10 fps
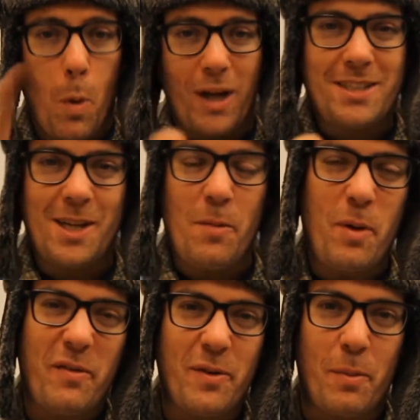What's
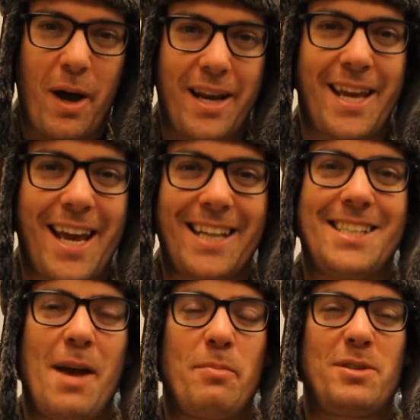up, everybody?
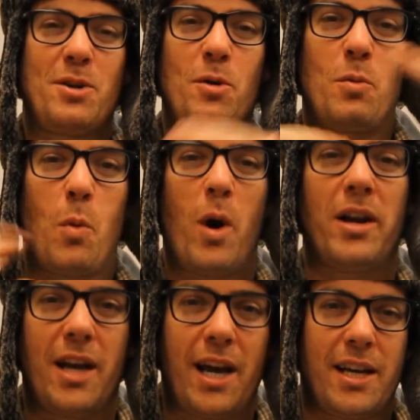It's episode
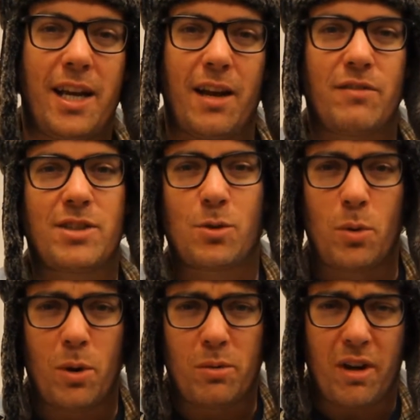190 of
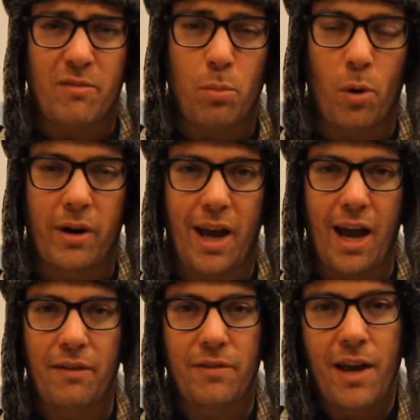Squirrel Dove Boar
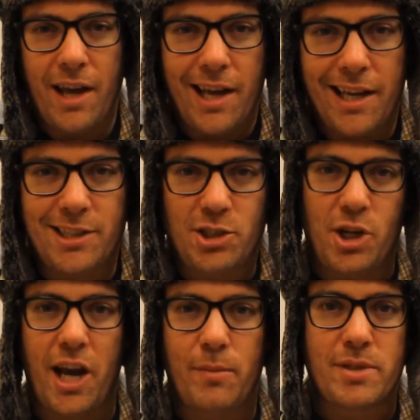Calf. It's
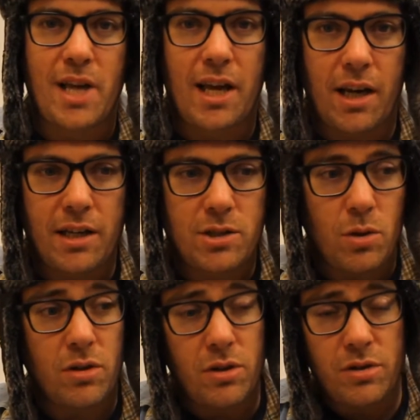James, and I
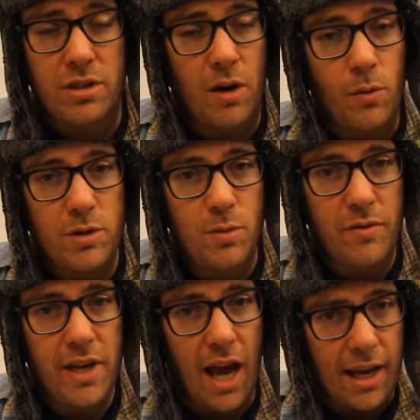saw the new Star Wars
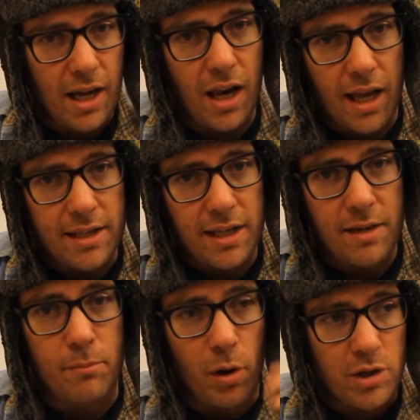movie, and I liked
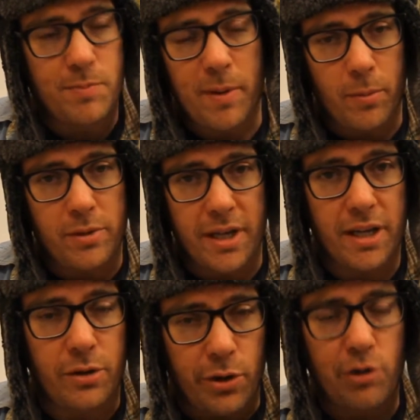it. Most people
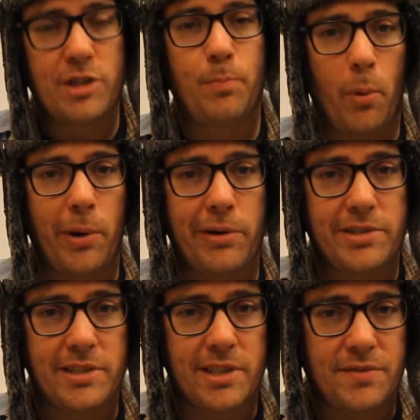did. No
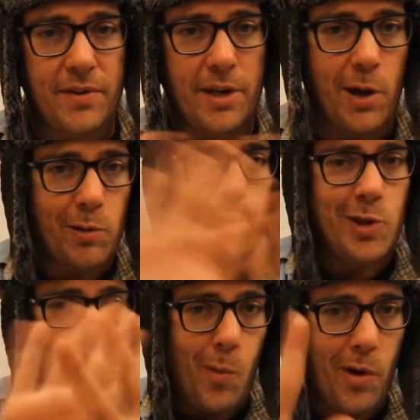spoilers in this video.
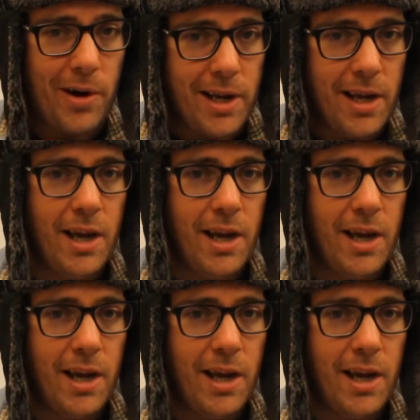Don't worry.